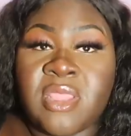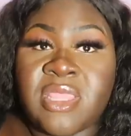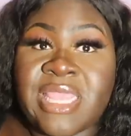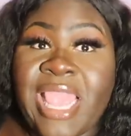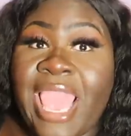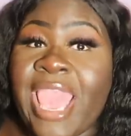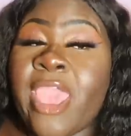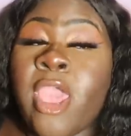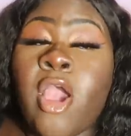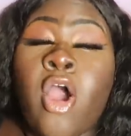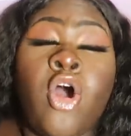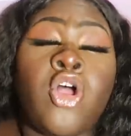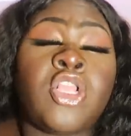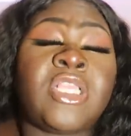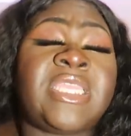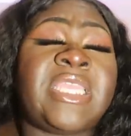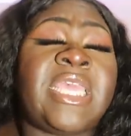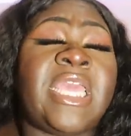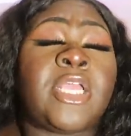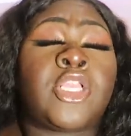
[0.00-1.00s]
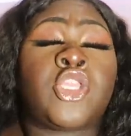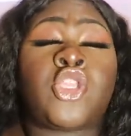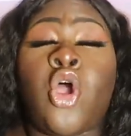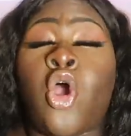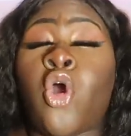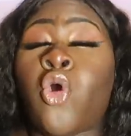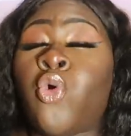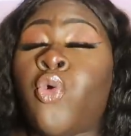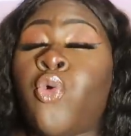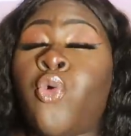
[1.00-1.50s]
they're on
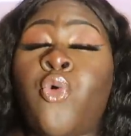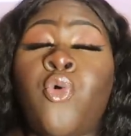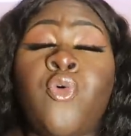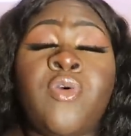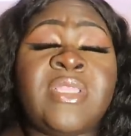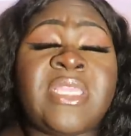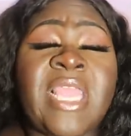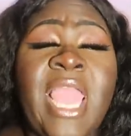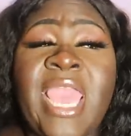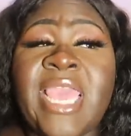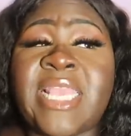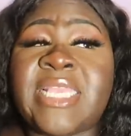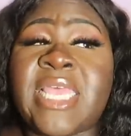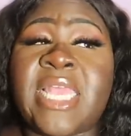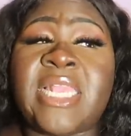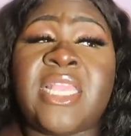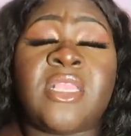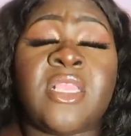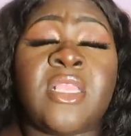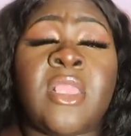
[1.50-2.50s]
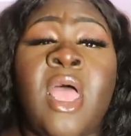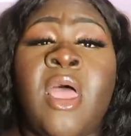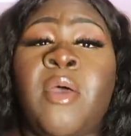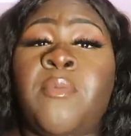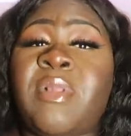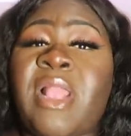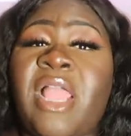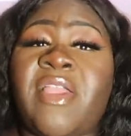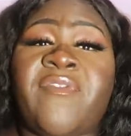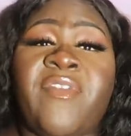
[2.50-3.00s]
TikTok all day telling
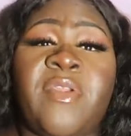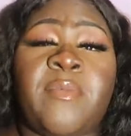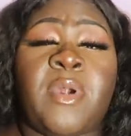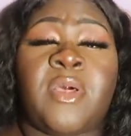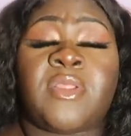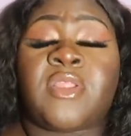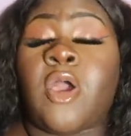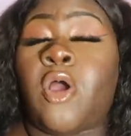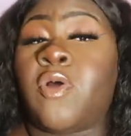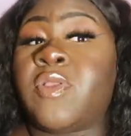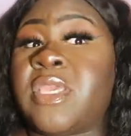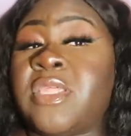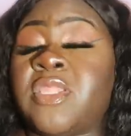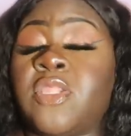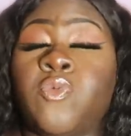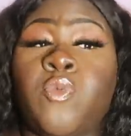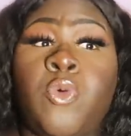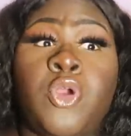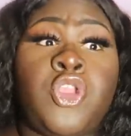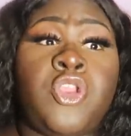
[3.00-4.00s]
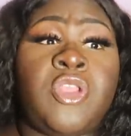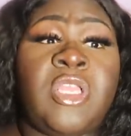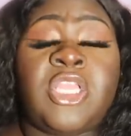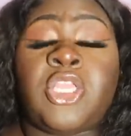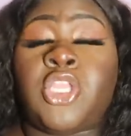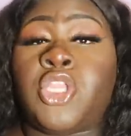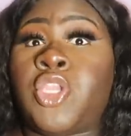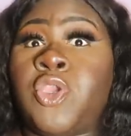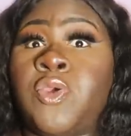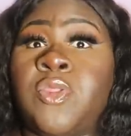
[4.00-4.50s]
black females, oh, this is what you need
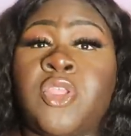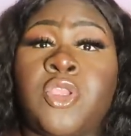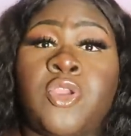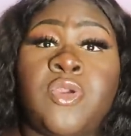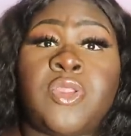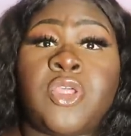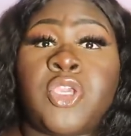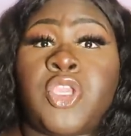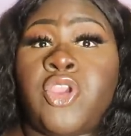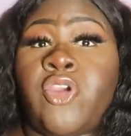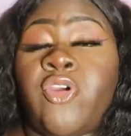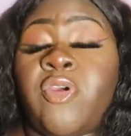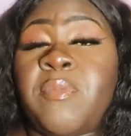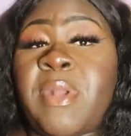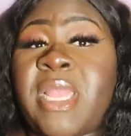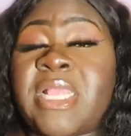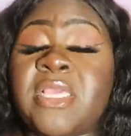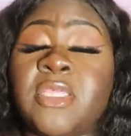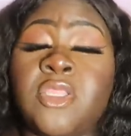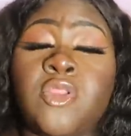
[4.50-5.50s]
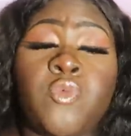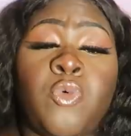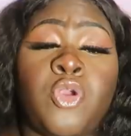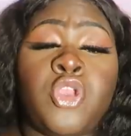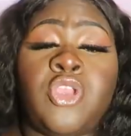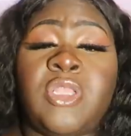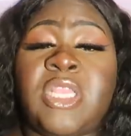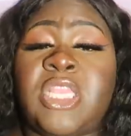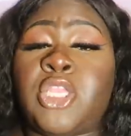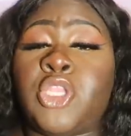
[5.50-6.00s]
to do to secure a man. This is what
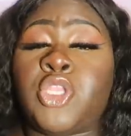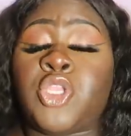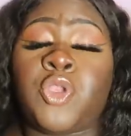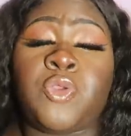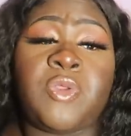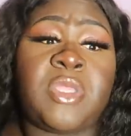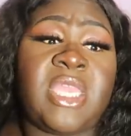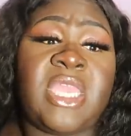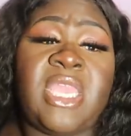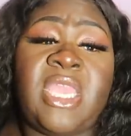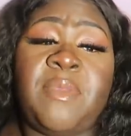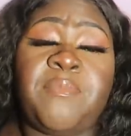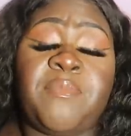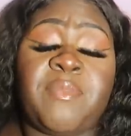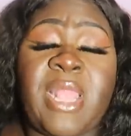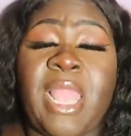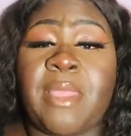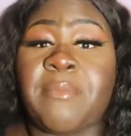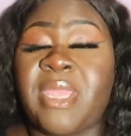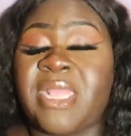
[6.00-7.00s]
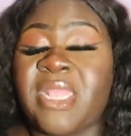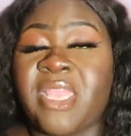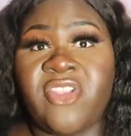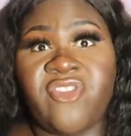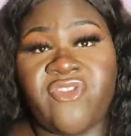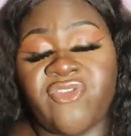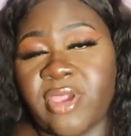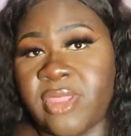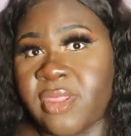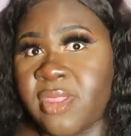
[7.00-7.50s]
you need to do to keep black men
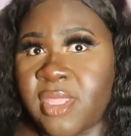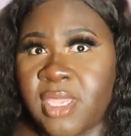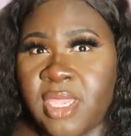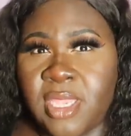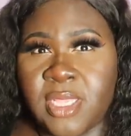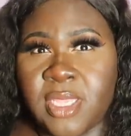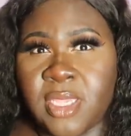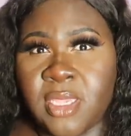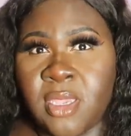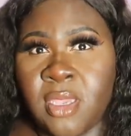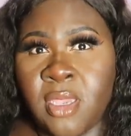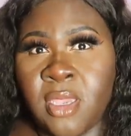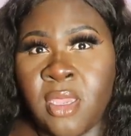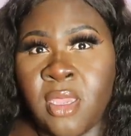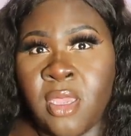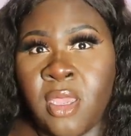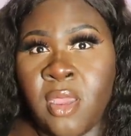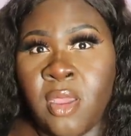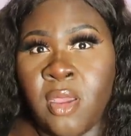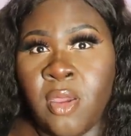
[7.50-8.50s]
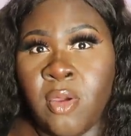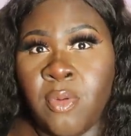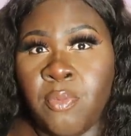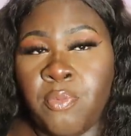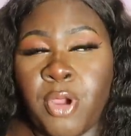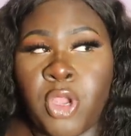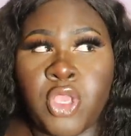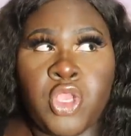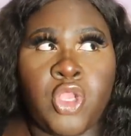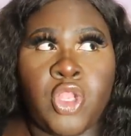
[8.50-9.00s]
interested.
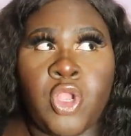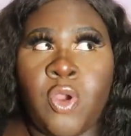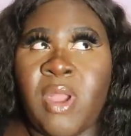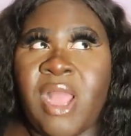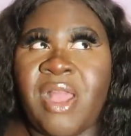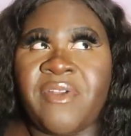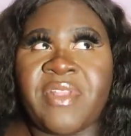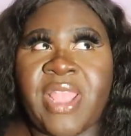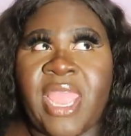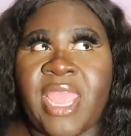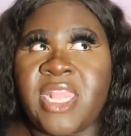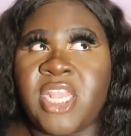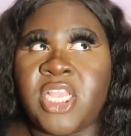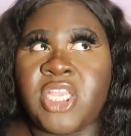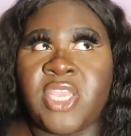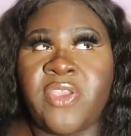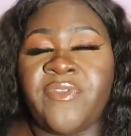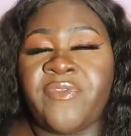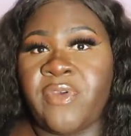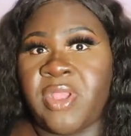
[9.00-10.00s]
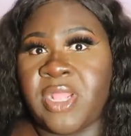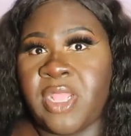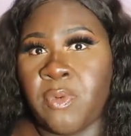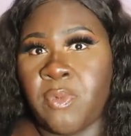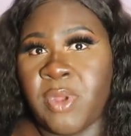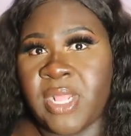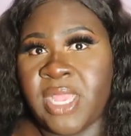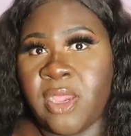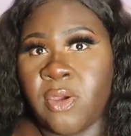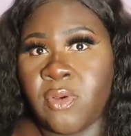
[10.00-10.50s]
But you don't have that energy for
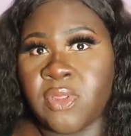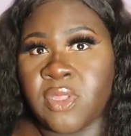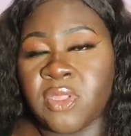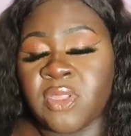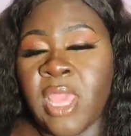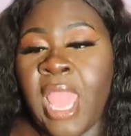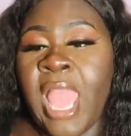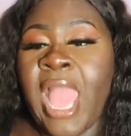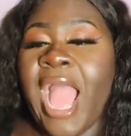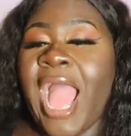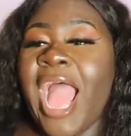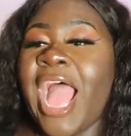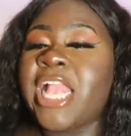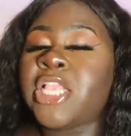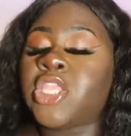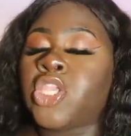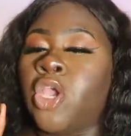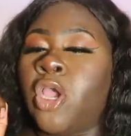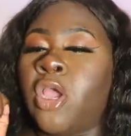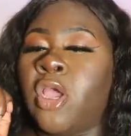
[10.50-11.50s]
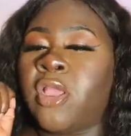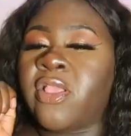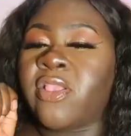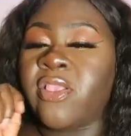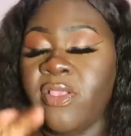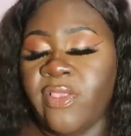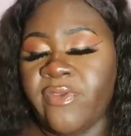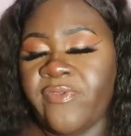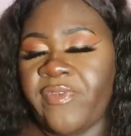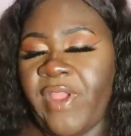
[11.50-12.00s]
anyone else. And
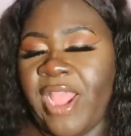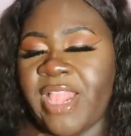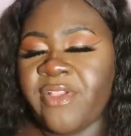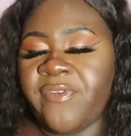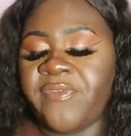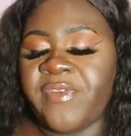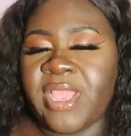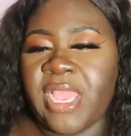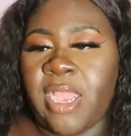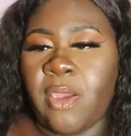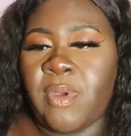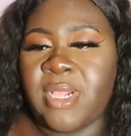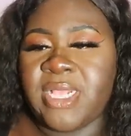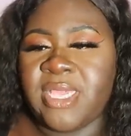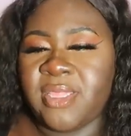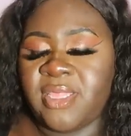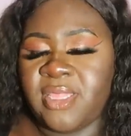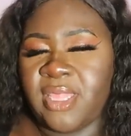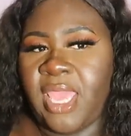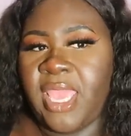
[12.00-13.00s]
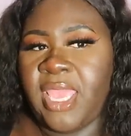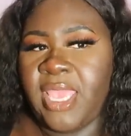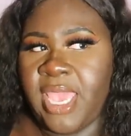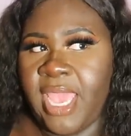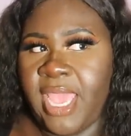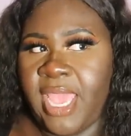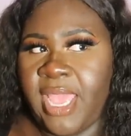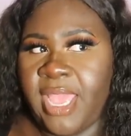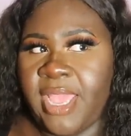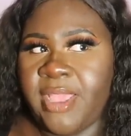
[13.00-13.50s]
final thing I want to say,
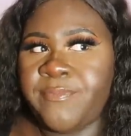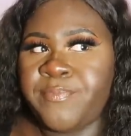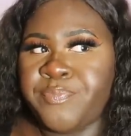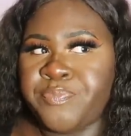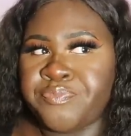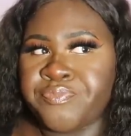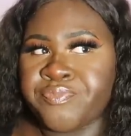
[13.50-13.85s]
yeah,